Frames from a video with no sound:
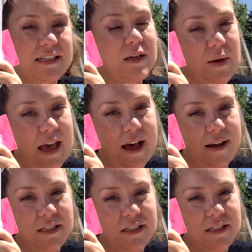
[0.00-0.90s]
So we
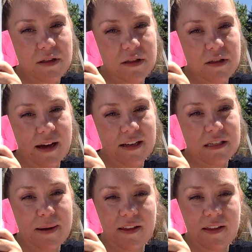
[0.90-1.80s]
have stopped the Abeka
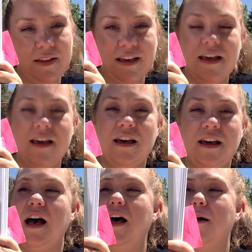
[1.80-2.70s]
spelling
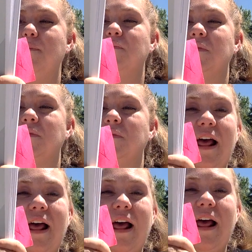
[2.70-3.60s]
um, but
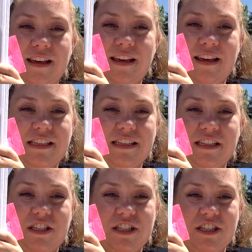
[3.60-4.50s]
everything else
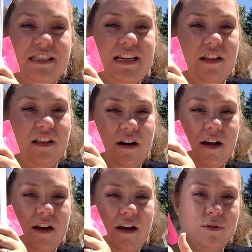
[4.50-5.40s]
is just stellar. It
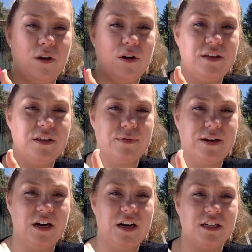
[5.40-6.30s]
comes with all these
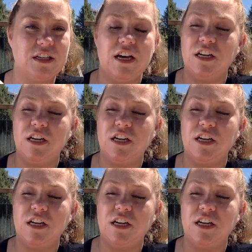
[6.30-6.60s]
readers.